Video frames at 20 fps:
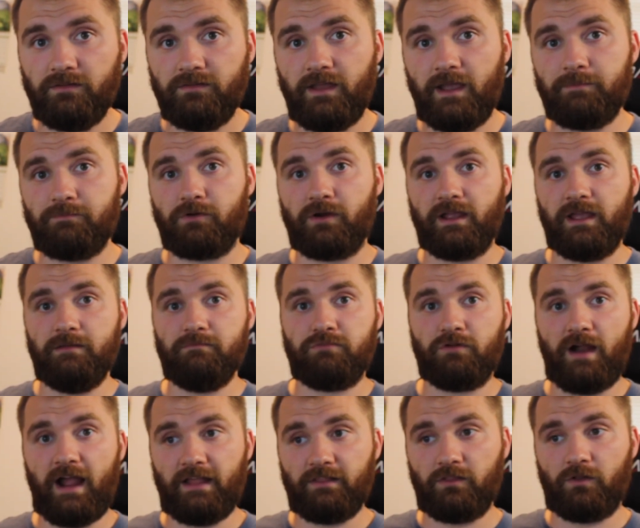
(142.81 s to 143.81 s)
They bring in
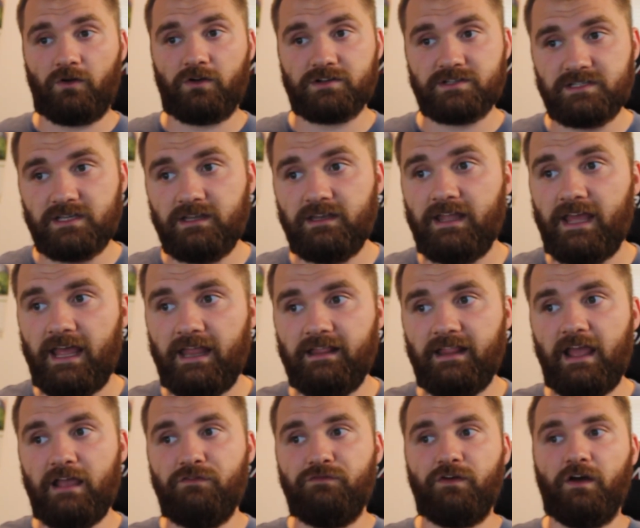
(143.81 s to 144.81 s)
Brad Larsen, and
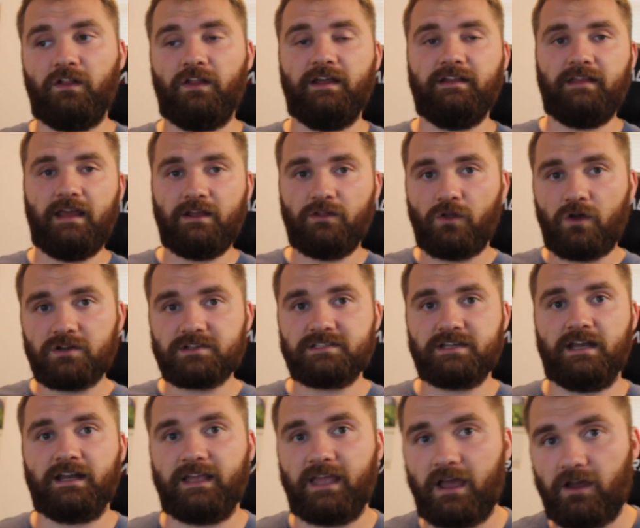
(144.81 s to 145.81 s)
they felt like they lost
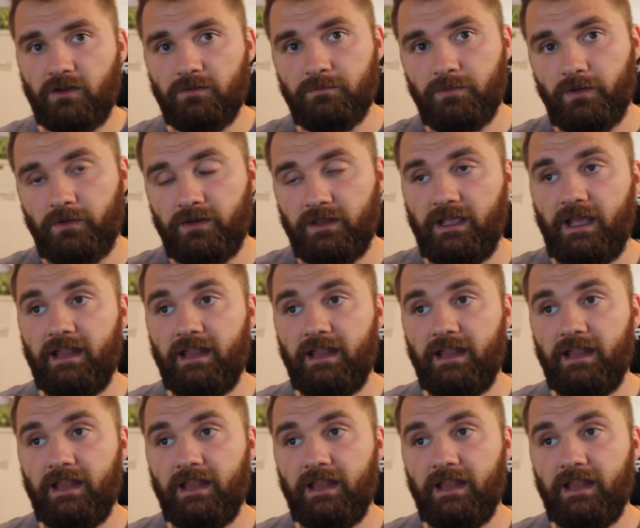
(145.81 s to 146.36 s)
that accountability.